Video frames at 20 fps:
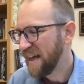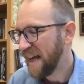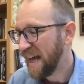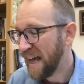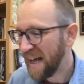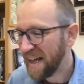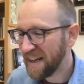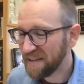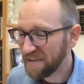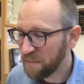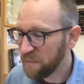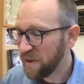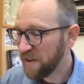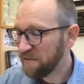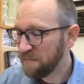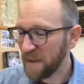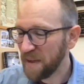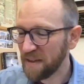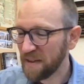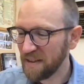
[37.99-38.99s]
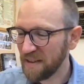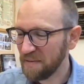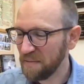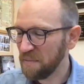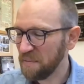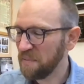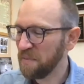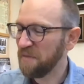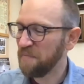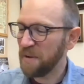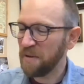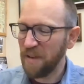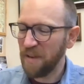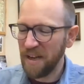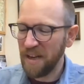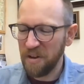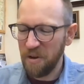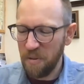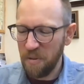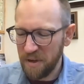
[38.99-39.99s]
And we've been reading your